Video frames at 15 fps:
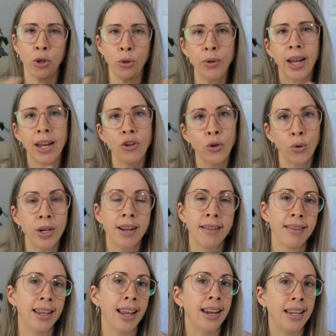you can join
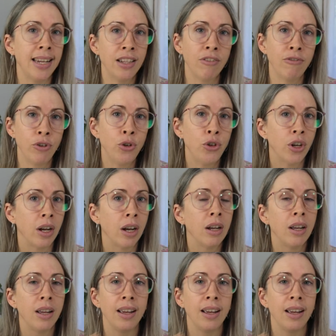us again in the future